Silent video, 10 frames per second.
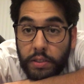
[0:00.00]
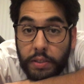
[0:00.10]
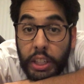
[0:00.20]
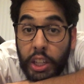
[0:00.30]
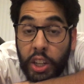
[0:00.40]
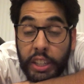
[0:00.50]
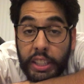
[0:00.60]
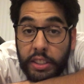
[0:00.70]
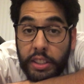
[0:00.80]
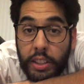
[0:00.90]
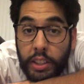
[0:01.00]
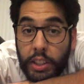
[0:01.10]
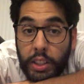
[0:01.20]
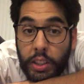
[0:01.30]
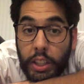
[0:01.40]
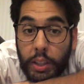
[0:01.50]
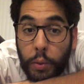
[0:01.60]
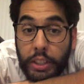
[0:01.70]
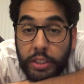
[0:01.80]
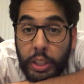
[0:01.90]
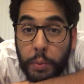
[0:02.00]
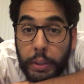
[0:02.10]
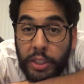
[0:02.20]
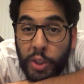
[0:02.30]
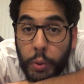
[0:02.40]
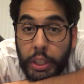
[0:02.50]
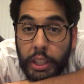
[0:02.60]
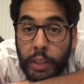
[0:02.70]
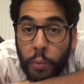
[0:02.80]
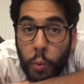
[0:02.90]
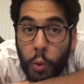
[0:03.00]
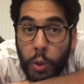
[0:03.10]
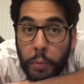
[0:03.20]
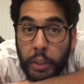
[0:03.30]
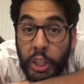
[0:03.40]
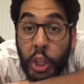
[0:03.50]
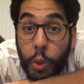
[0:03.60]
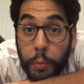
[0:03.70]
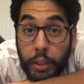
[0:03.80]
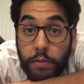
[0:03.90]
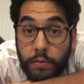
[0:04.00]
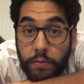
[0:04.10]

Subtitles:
honest, while still being sweet and warm and human.